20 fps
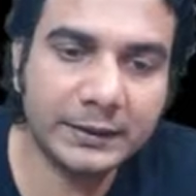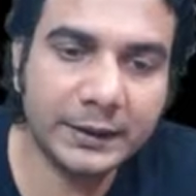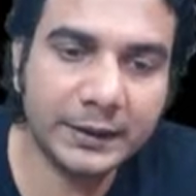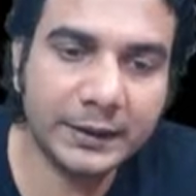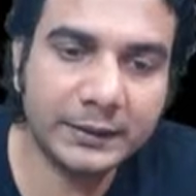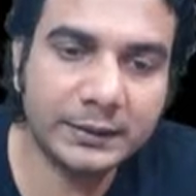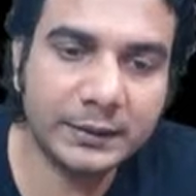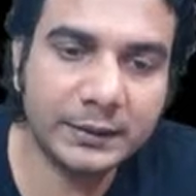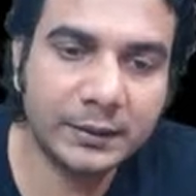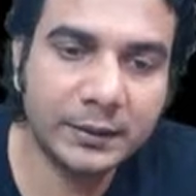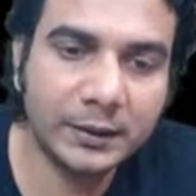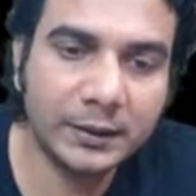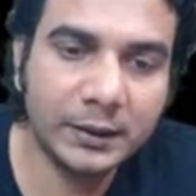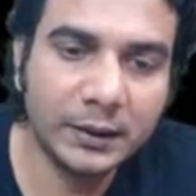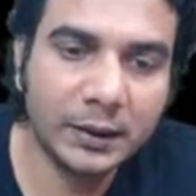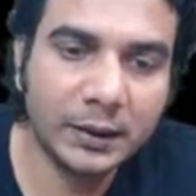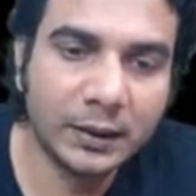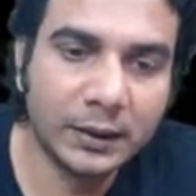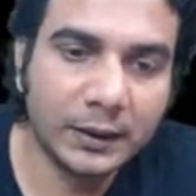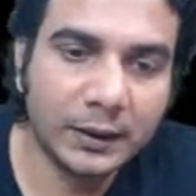x,
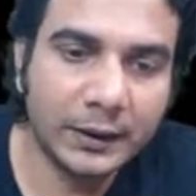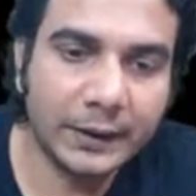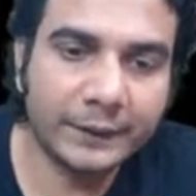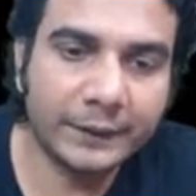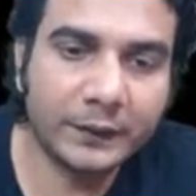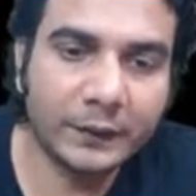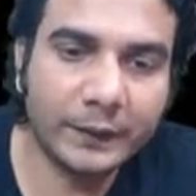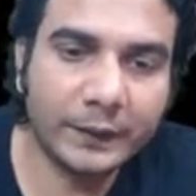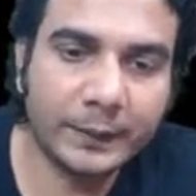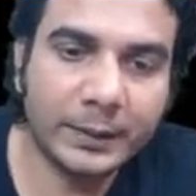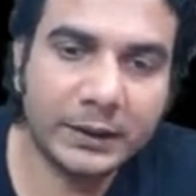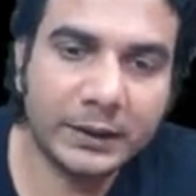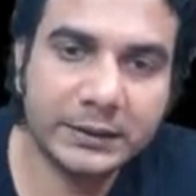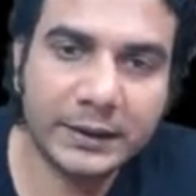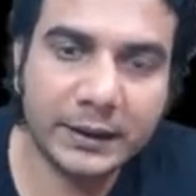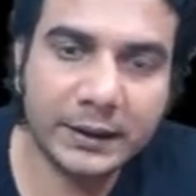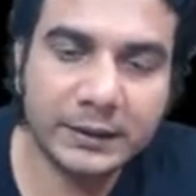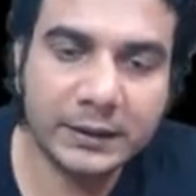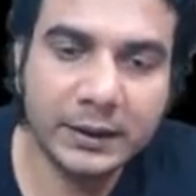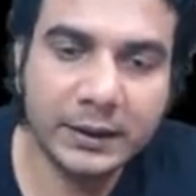f of a plus
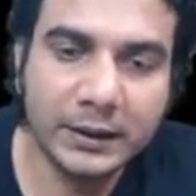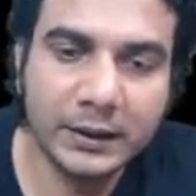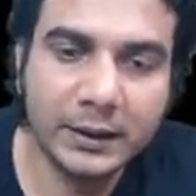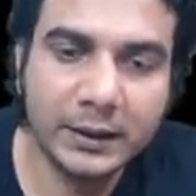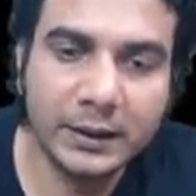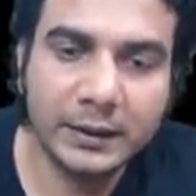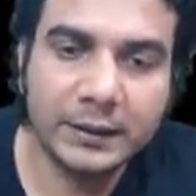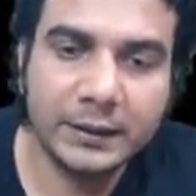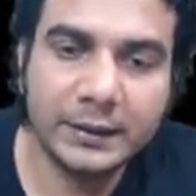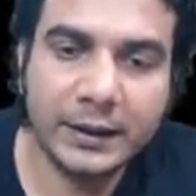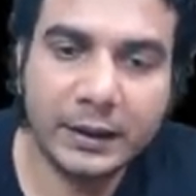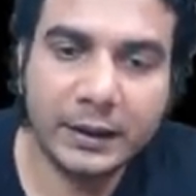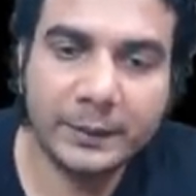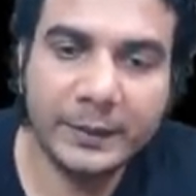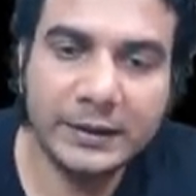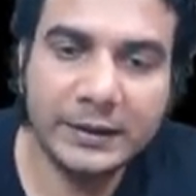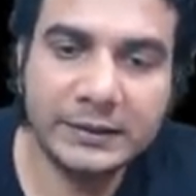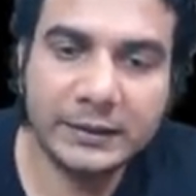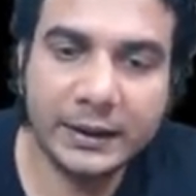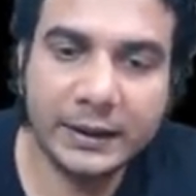x, that
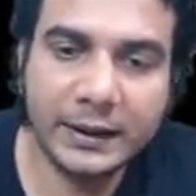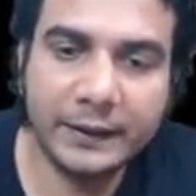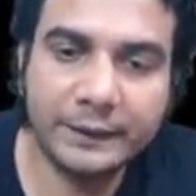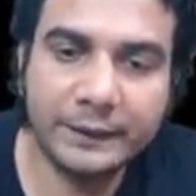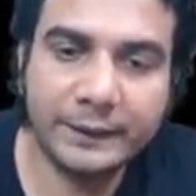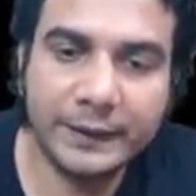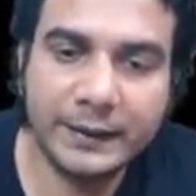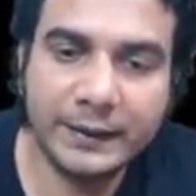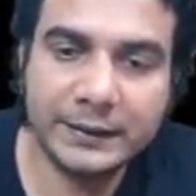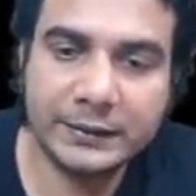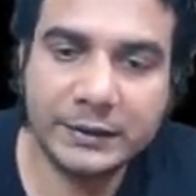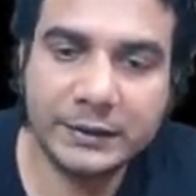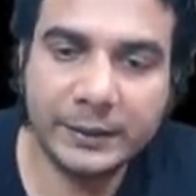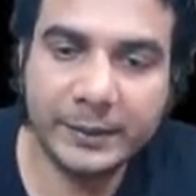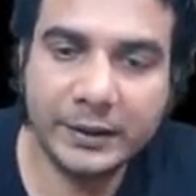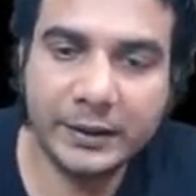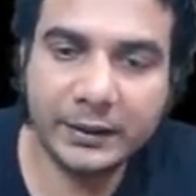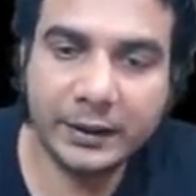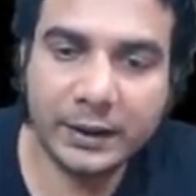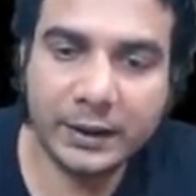means f is
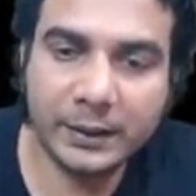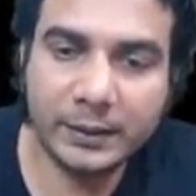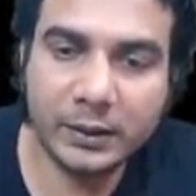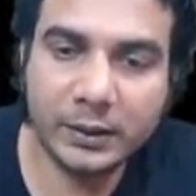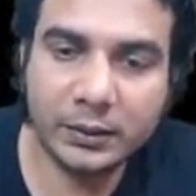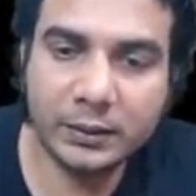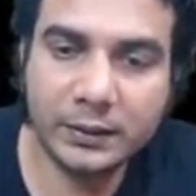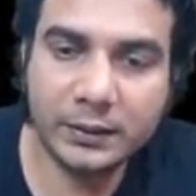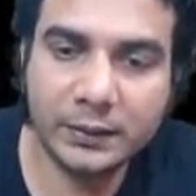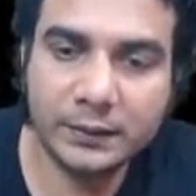symmetric about